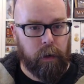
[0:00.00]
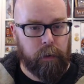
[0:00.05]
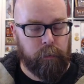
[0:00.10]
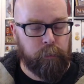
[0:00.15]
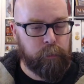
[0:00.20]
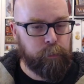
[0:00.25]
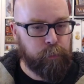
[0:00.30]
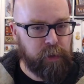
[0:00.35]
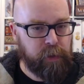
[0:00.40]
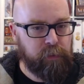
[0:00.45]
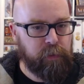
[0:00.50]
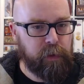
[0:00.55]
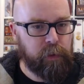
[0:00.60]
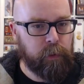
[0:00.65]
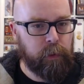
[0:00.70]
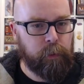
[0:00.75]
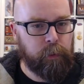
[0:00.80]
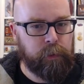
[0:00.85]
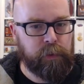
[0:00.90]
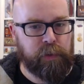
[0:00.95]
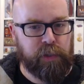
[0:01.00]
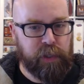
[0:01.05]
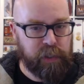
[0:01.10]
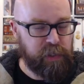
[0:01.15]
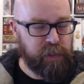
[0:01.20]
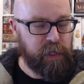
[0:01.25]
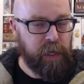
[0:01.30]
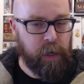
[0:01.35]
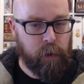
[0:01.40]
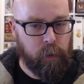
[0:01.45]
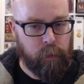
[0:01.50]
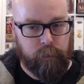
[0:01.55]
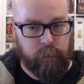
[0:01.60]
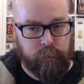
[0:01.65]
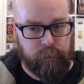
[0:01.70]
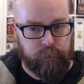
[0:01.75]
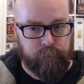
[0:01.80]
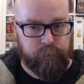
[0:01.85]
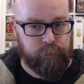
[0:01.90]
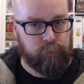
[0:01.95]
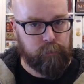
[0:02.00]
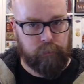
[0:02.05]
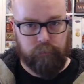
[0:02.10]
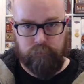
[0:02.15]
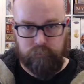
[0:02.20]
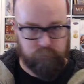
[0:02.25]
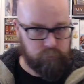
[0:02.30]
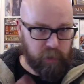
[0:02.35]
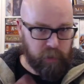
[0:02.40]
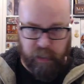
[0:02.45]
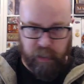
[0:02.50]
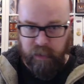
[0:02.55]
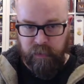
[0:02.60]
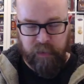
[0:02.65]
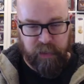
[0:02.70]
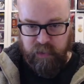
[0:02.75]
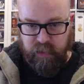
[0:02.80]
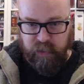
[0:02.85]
preview alert is just here in this